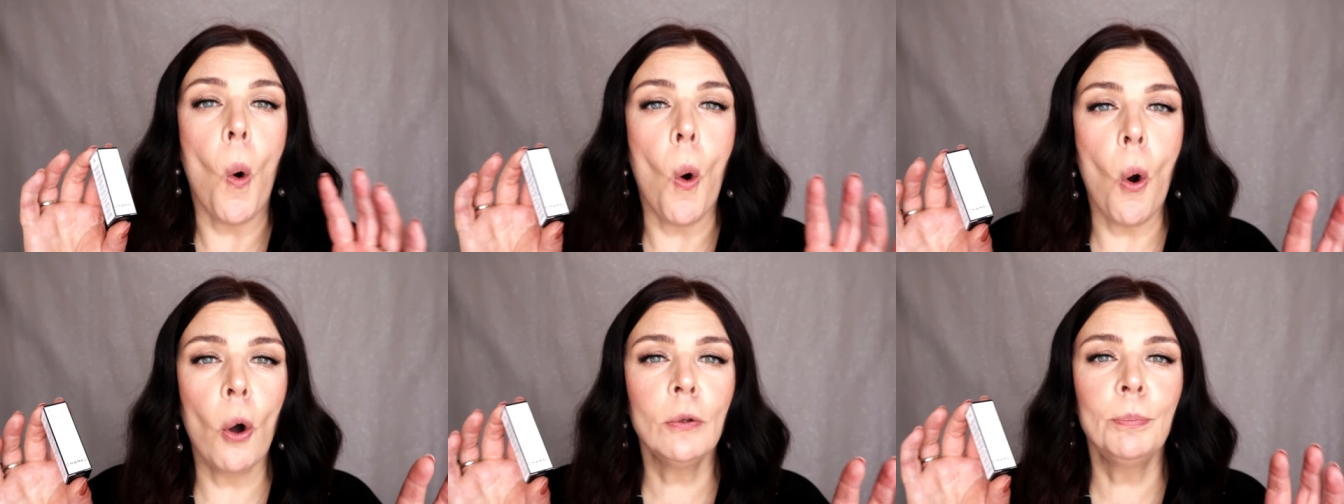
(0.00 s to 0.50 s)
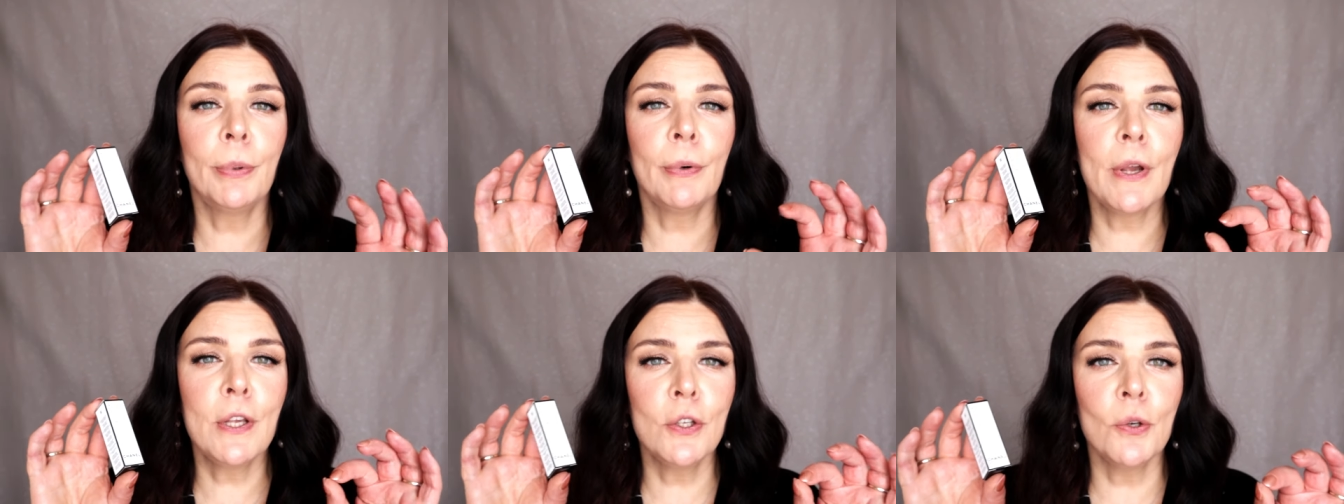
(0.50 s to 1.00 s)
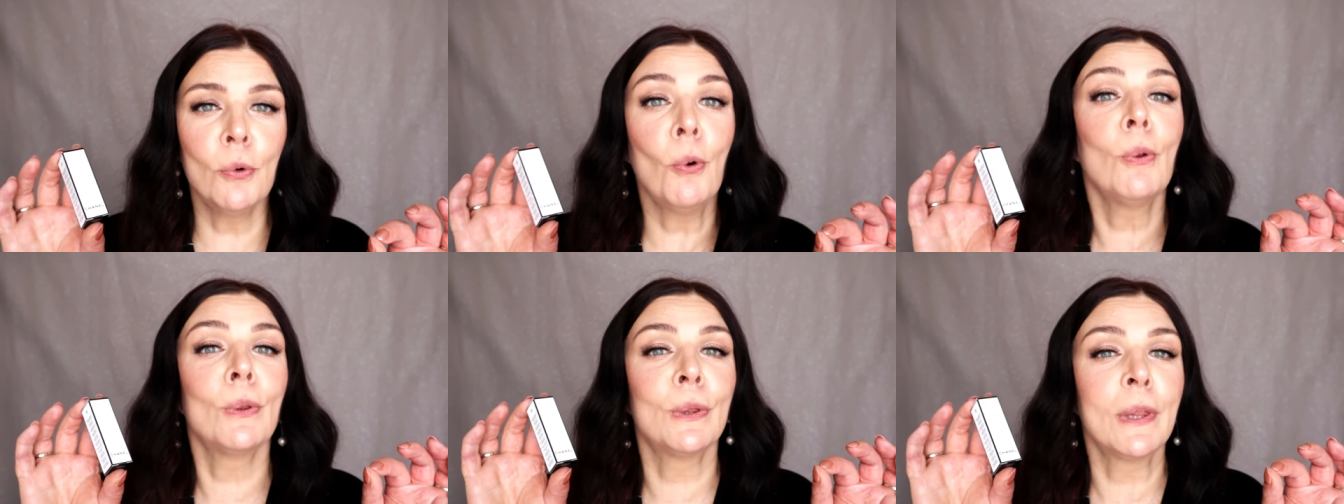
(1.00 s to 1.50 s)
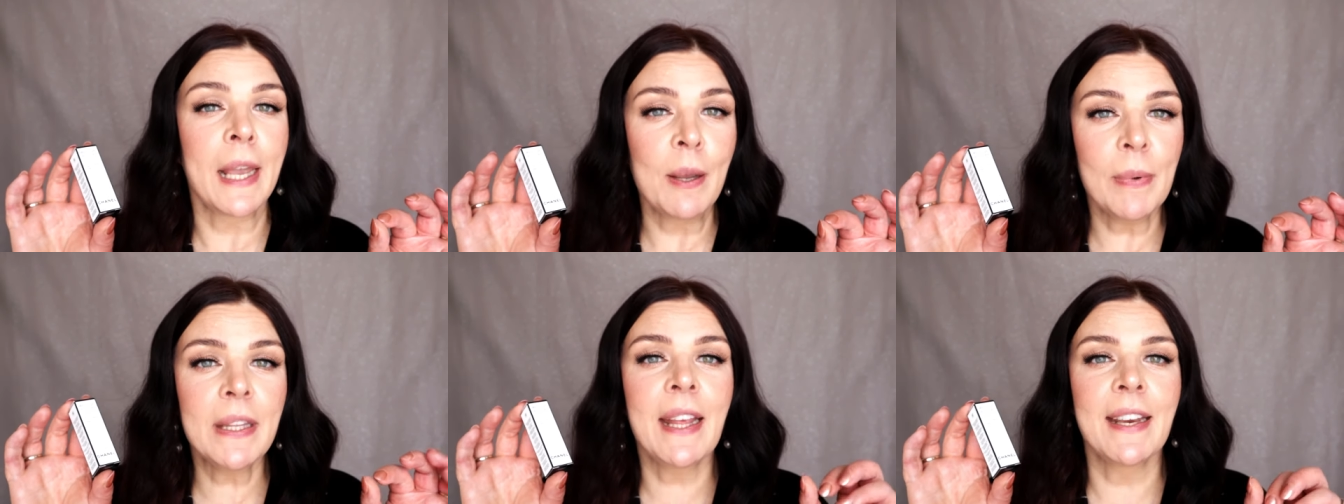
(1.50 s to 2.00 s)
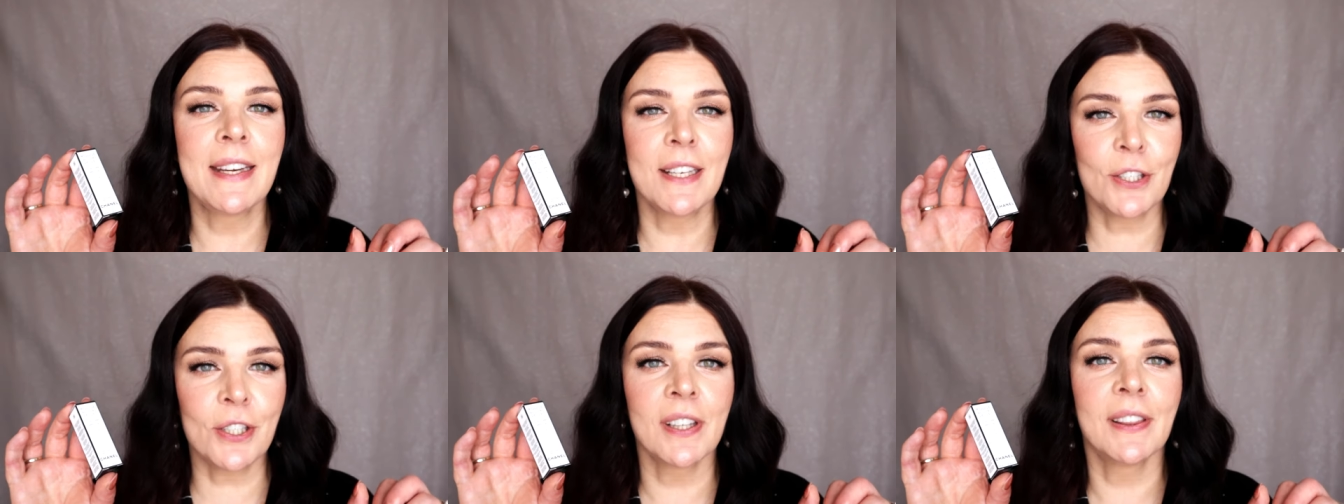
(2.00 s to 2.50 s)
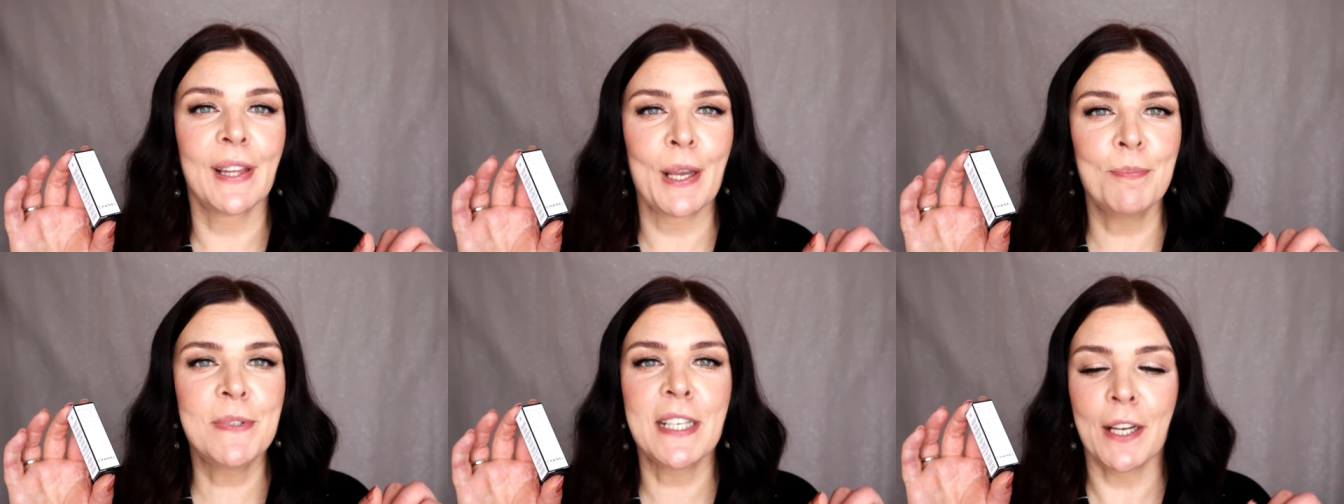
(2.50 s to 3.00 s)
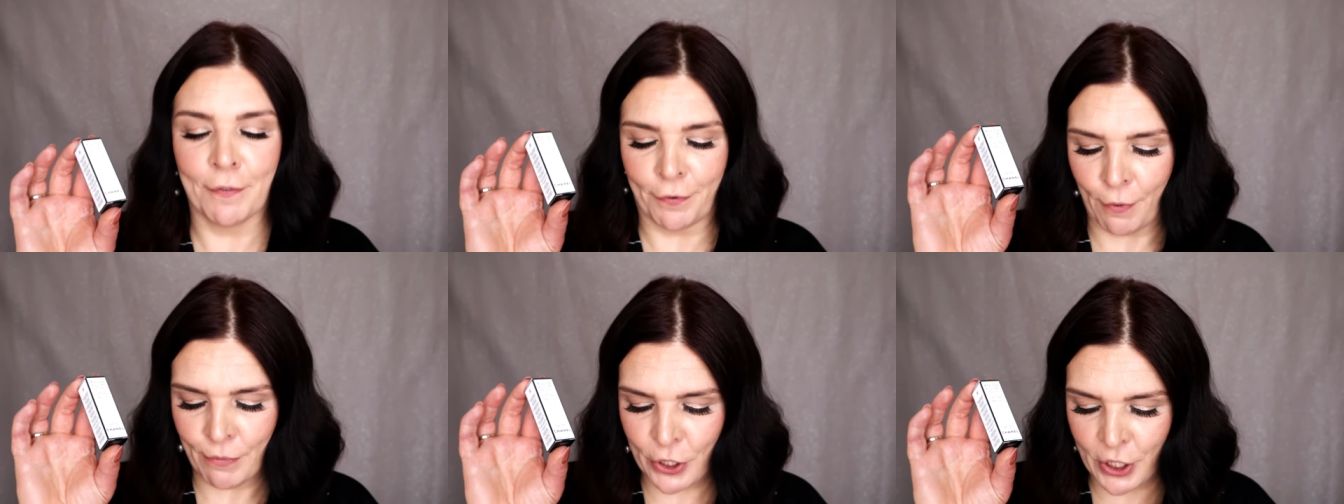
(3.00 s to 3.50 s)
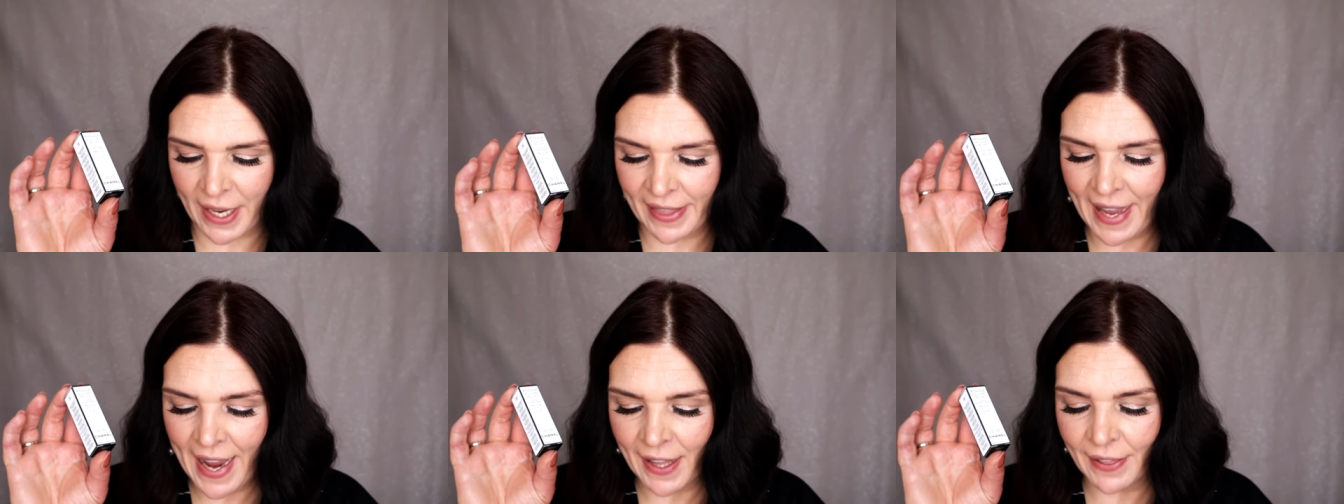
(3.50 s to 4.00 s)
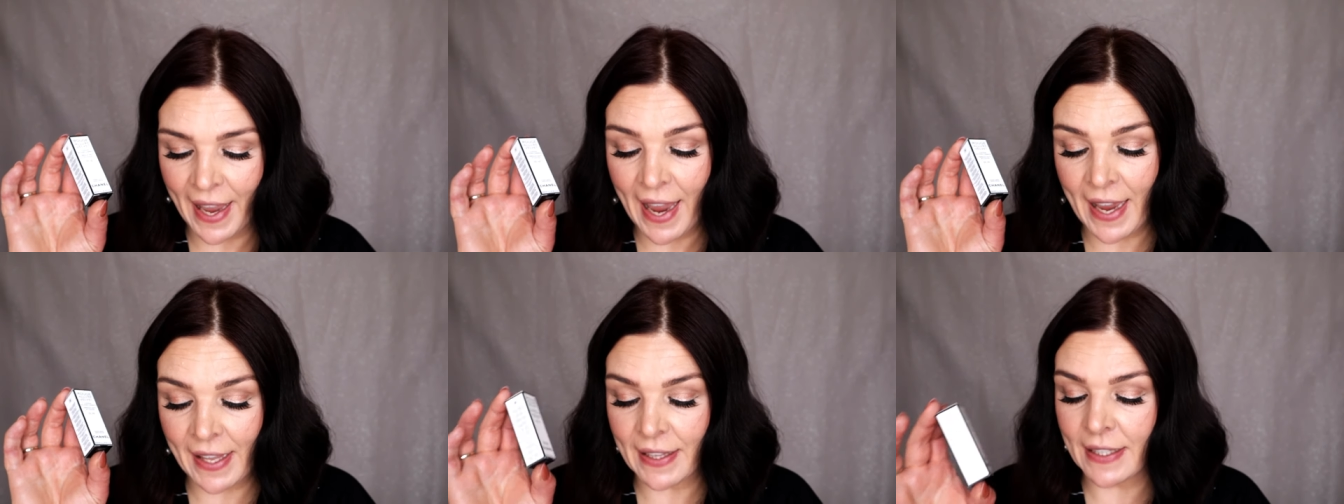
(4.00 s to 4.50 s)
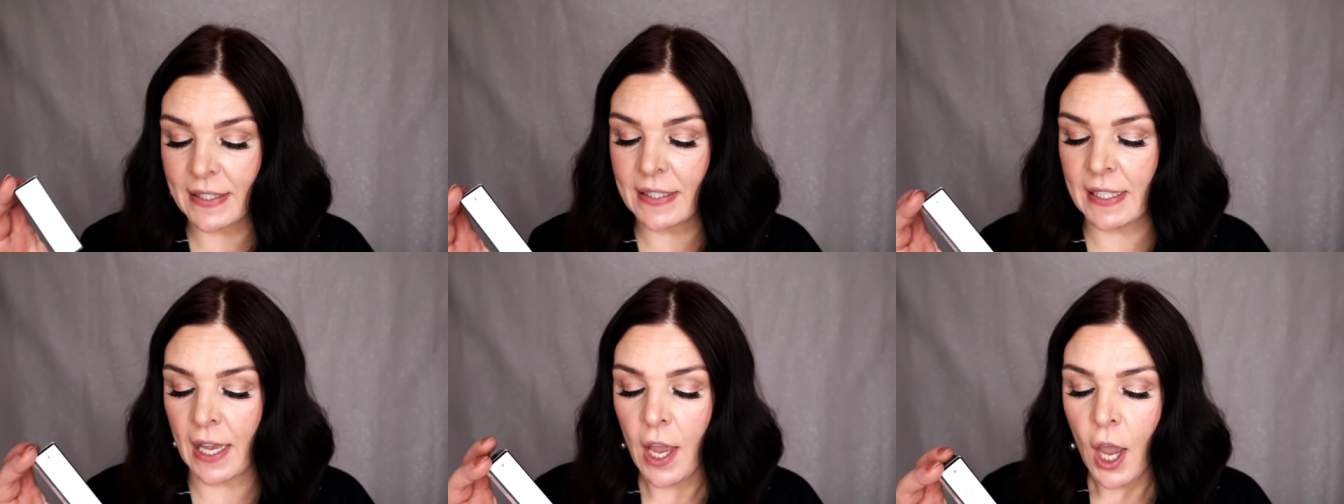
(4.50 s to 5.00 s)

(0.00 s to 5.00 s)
all brand new limited edition lipstick from Chanel and it's